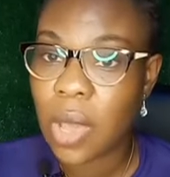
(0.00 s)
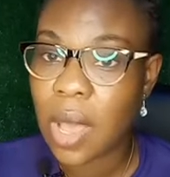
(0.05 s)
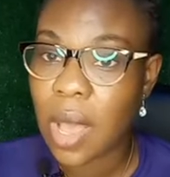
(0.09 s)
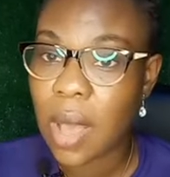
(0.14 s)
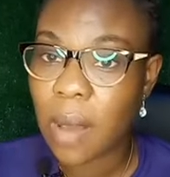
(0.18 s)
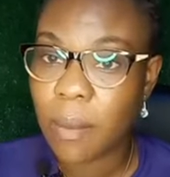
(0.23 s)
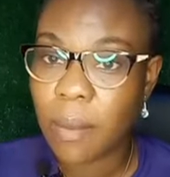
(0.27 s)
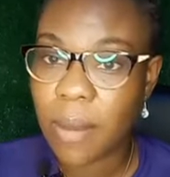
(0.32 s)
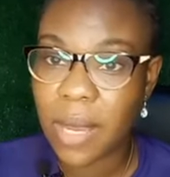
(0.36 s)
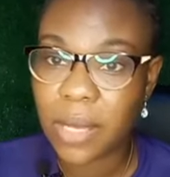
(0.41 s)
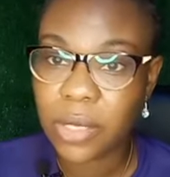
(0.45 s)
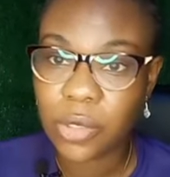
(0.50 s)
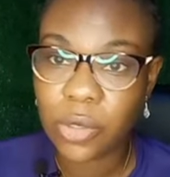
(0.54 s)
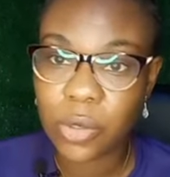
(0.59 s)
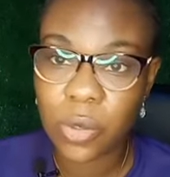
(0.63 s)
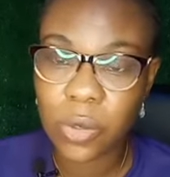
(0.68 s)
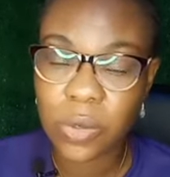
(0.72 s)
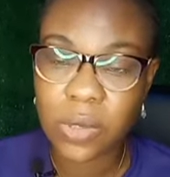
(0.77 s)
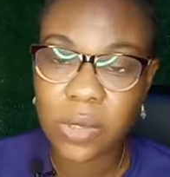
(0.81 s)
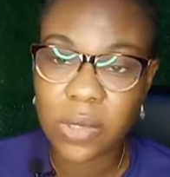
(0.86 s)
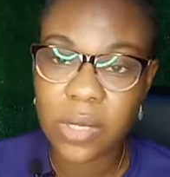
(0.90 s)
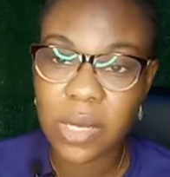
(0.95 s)

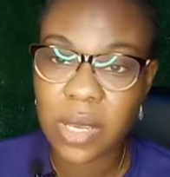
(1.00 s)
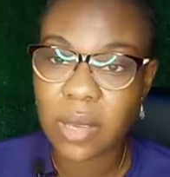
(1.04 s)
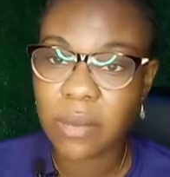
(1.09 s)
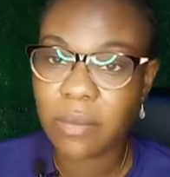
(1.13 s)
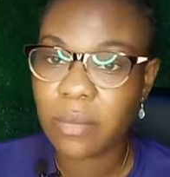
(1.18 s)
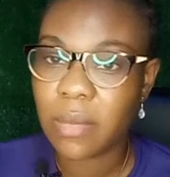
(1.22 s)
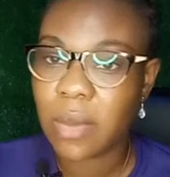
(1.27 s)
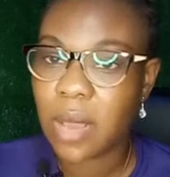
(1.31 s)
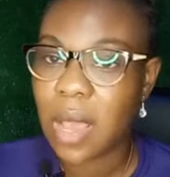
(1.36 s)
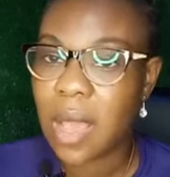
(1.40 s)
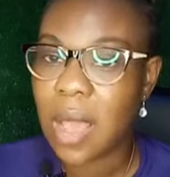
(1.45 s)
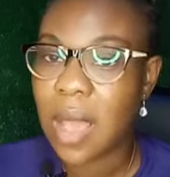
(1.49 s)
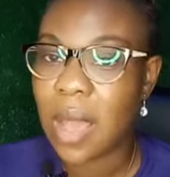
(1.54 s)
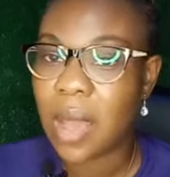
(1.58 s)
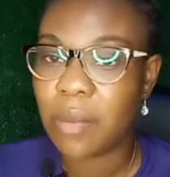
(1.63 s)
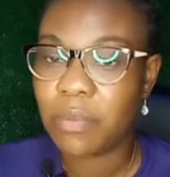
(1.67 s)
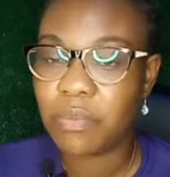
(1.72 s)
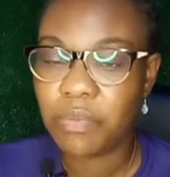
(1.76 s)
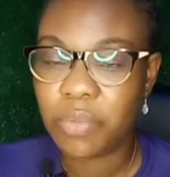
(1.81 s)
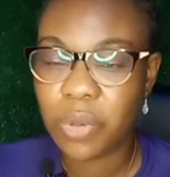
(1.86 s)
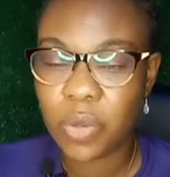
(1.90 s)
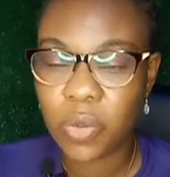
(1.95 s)
abandoned them,
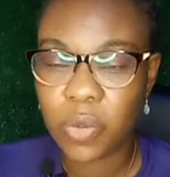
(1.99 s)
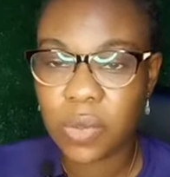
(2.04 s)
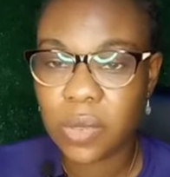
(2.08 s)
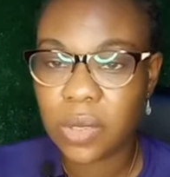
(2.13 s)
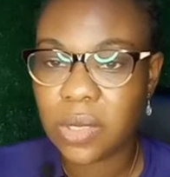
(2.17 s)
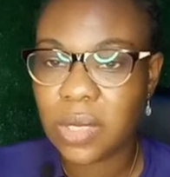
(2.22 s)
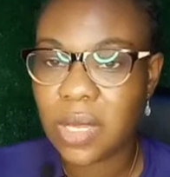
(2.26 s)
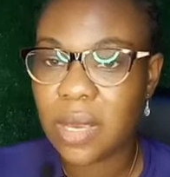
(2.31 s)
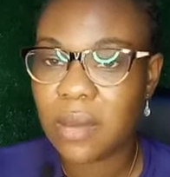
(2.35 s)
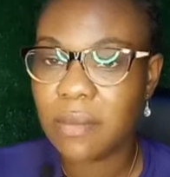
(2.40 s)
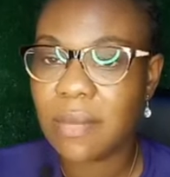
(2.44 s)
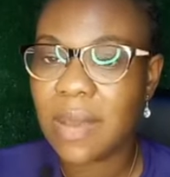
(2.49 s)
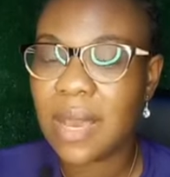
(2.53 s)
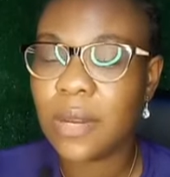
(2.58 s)
abused them,